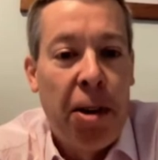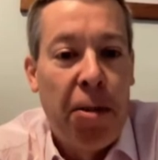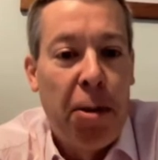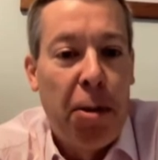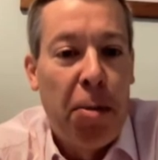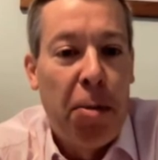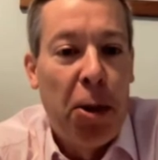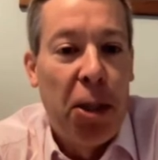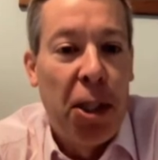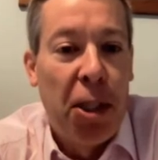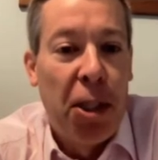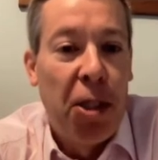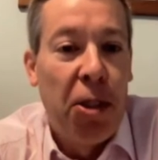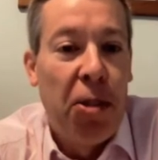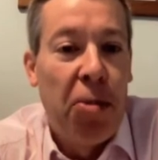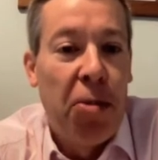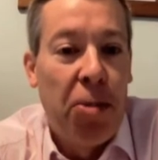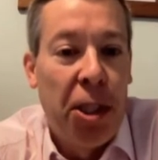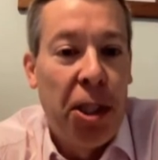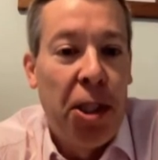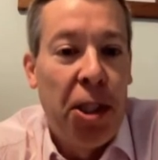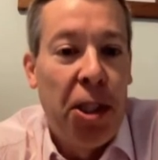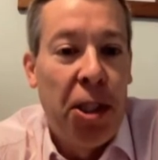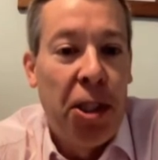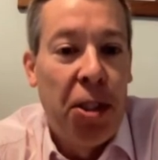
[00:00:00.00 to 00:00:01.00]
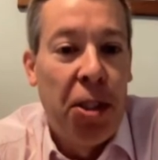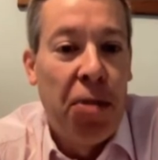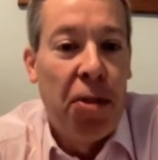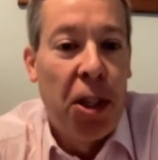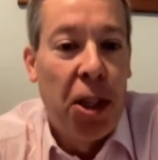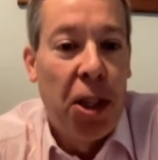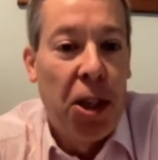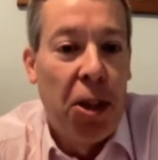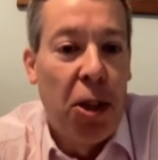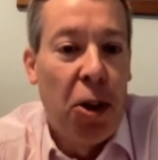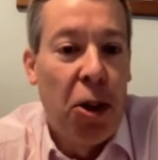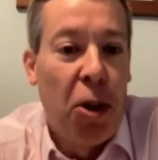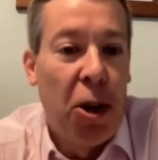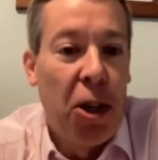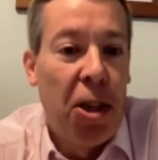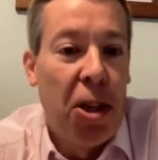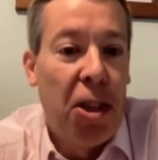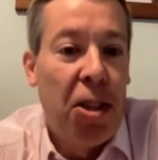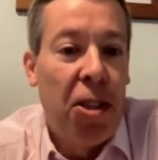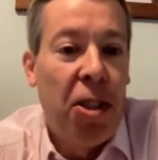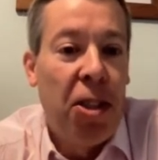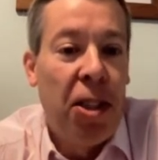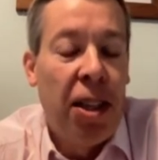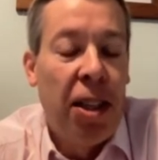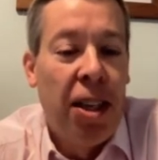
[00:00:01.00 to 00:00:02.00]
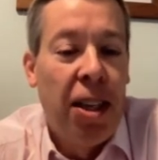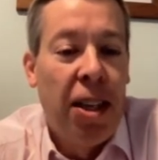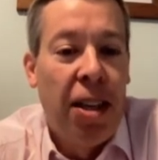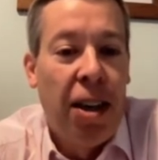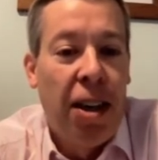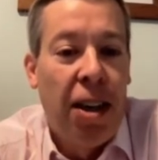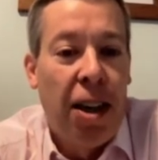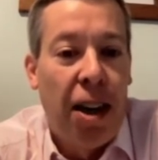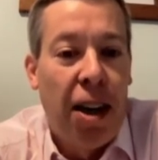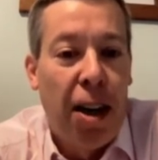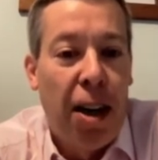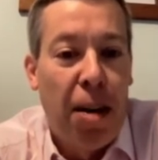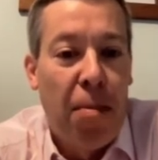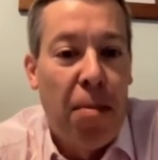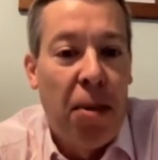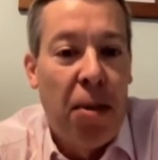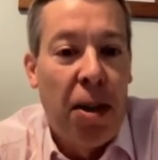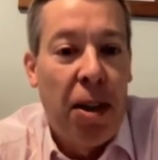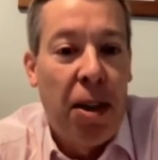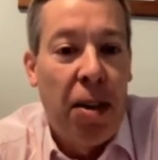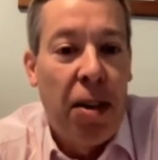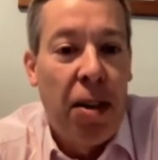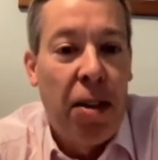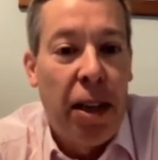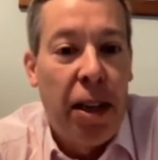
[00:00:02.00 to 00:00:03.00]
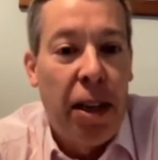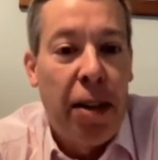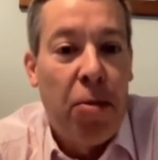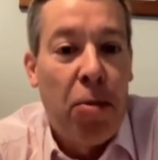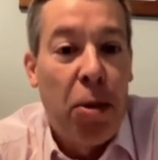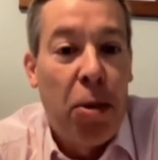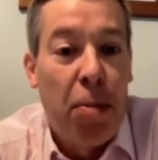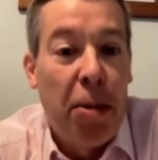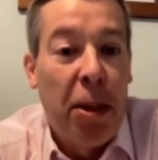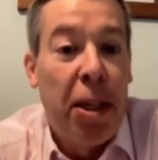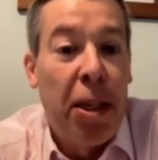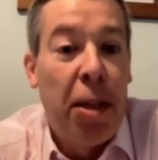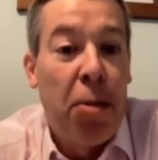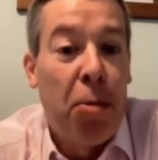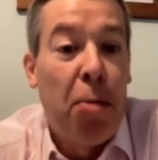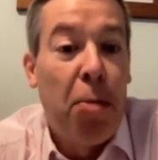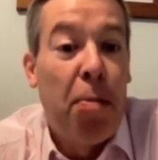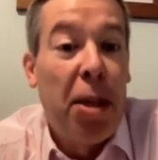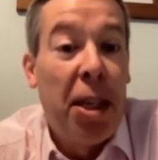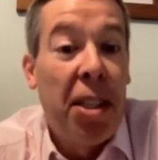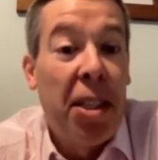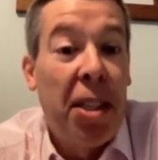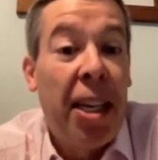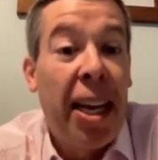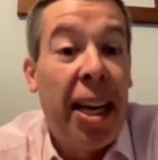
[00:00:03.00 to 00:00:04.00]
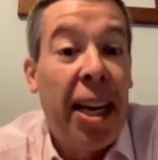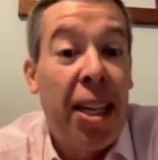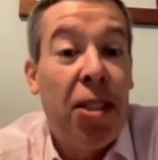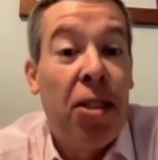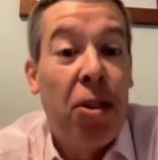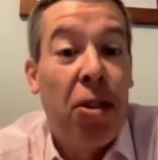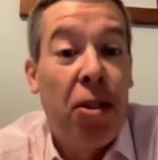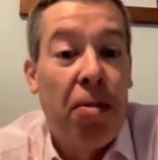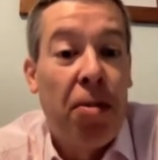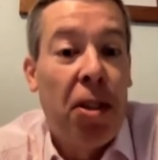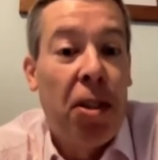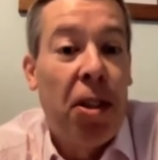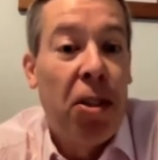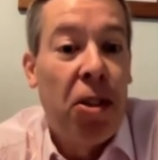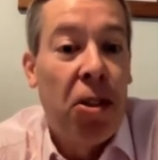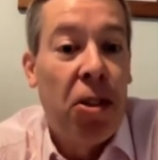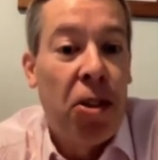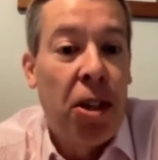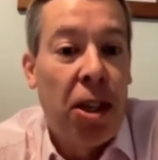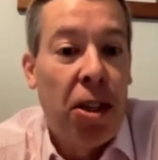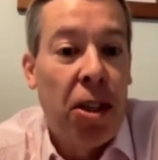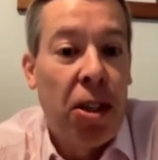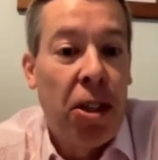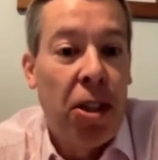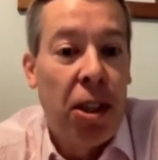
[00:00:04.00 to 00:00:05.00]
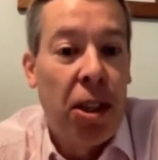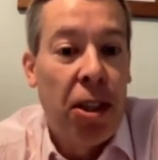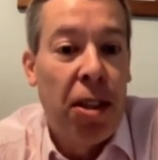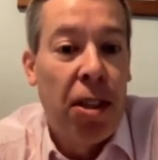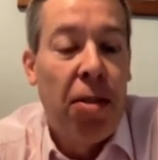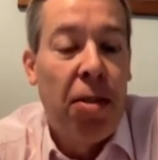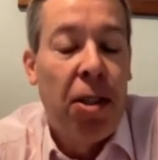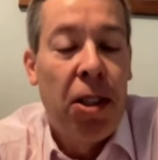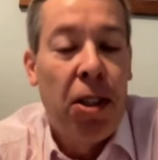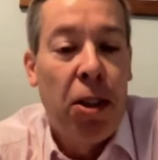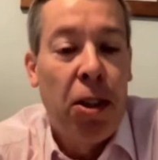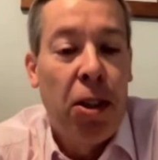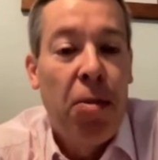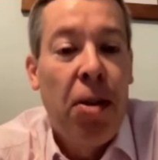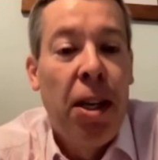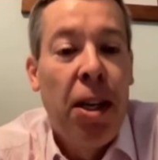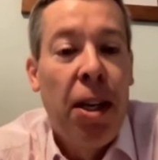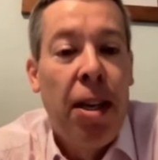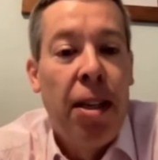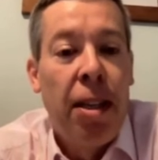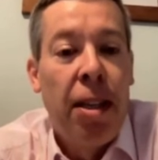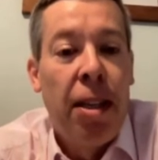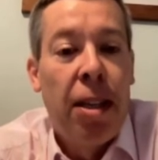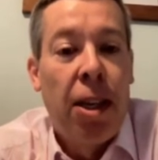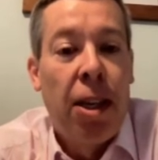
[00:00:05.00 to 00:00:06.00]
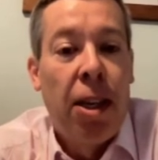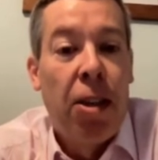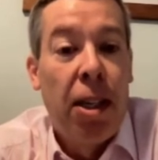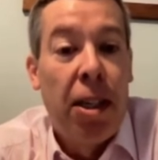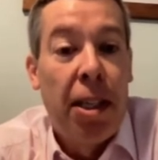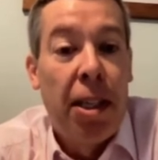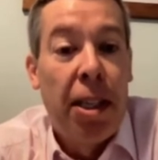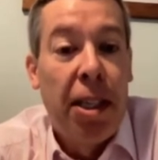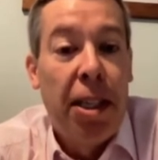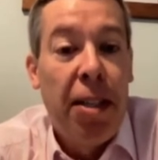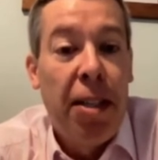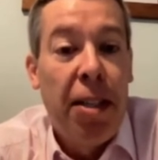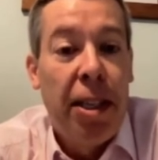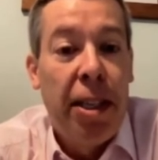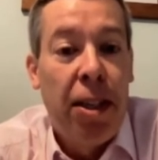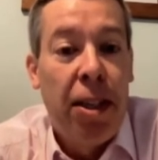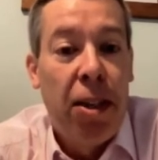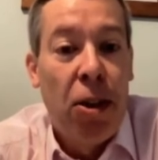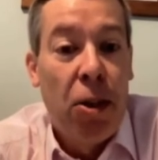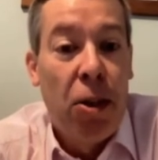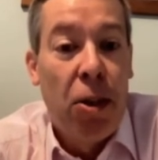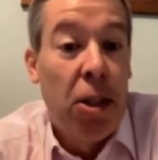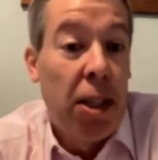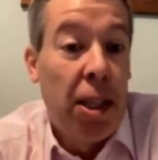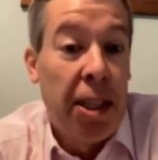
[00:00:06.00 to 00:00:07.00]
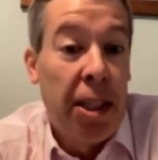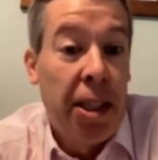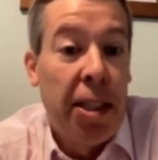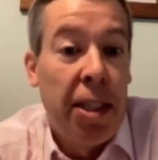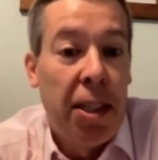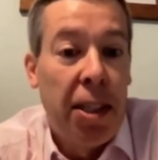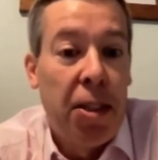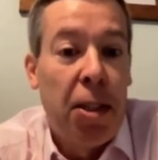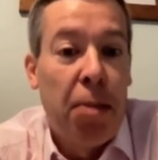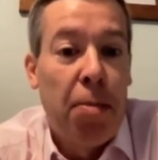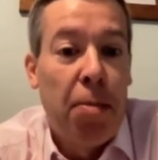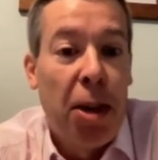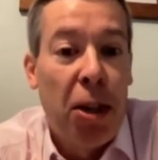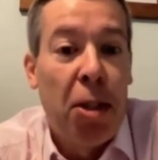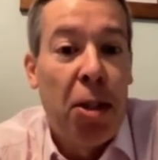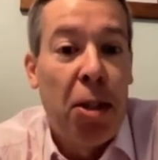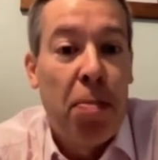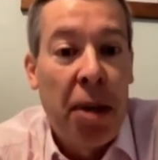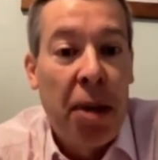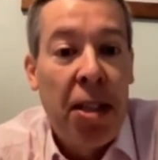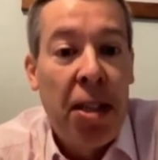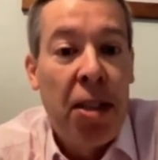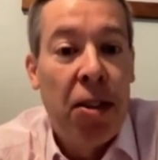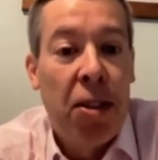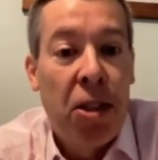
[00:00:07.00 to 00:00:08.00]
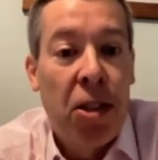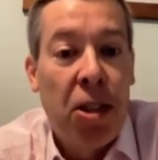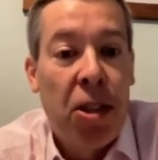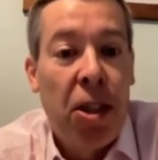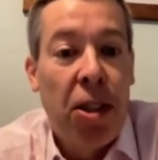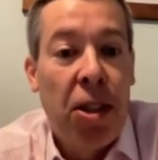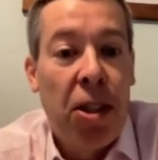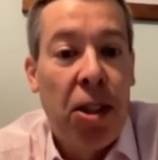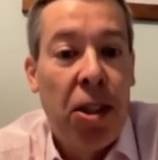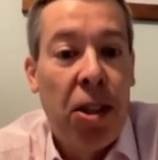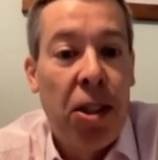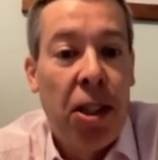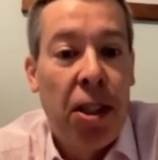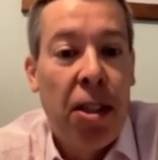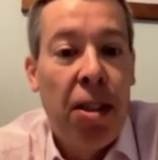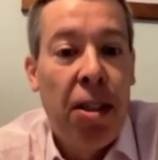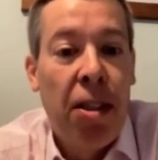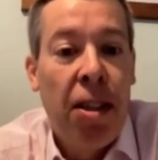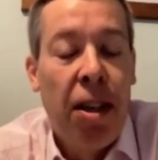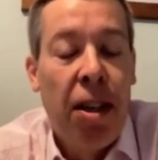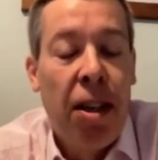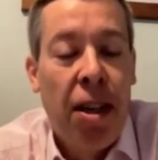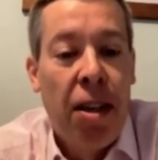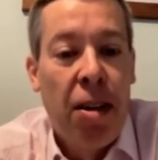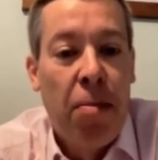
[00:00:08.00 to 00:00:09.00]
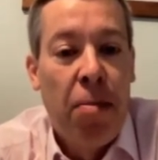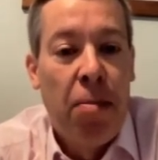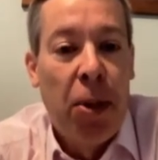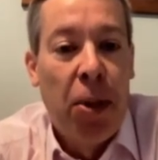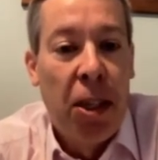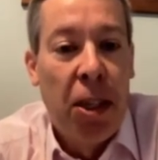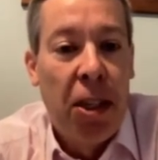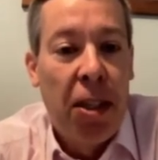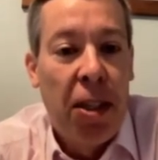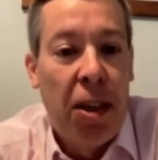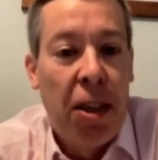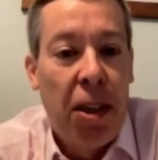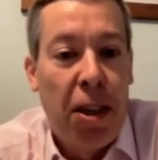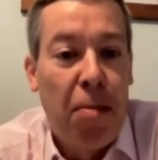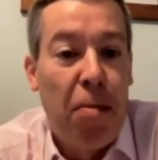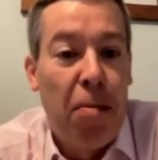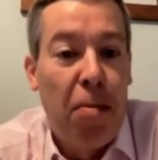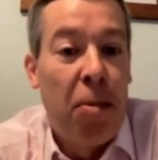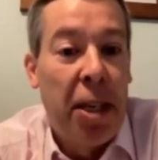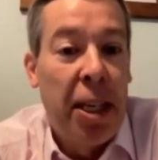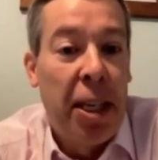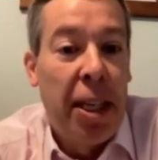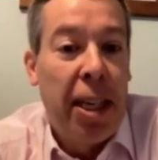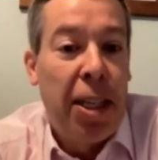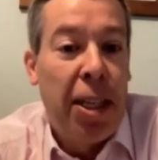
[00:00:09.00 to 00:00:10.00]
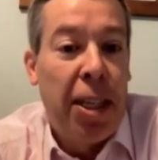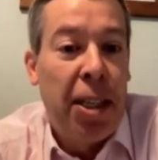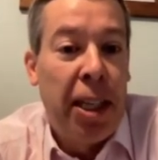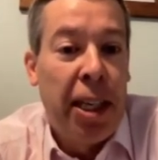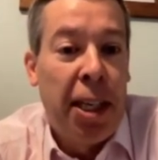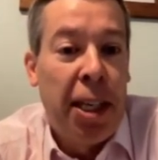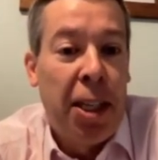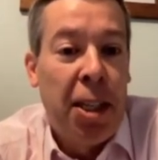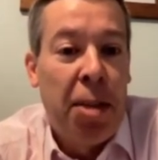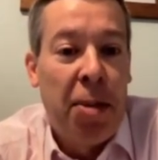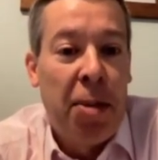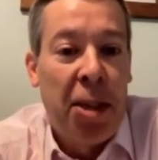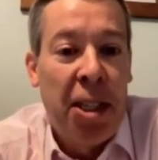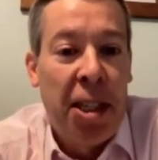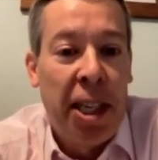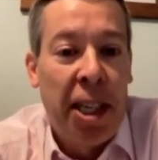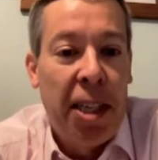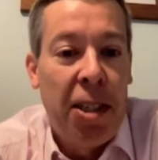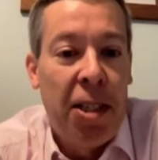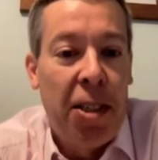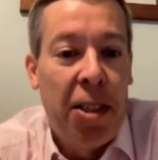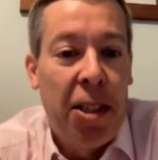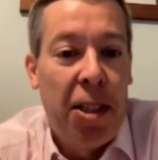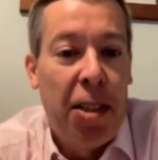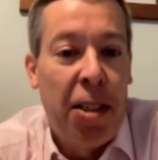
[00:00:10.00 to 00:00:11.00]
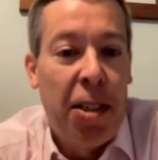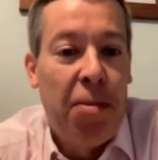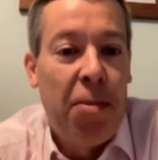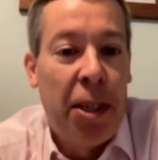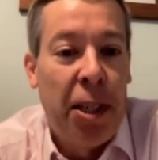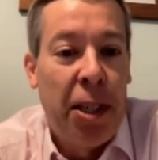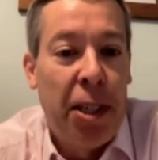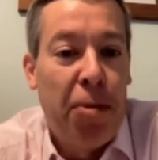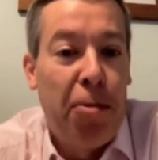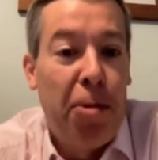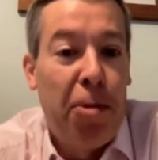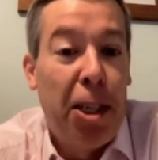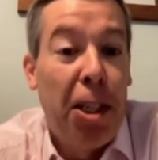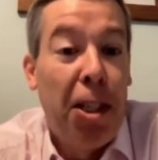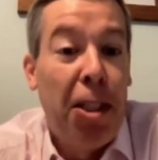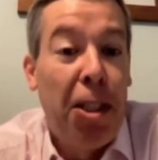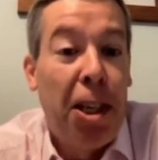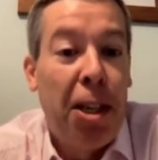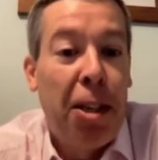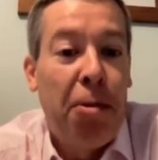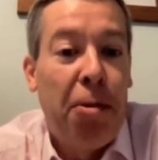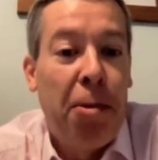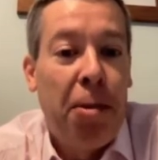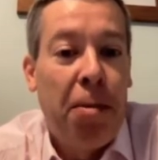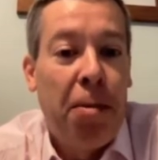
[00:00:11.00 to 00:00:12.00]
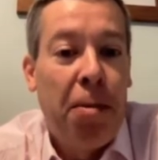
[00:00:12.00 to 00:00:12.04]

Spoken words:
everybody just reaches for their lawyers, it will be a test of this structure. So currently it looks like it's a much better structure, but it actually has to be tested in real life.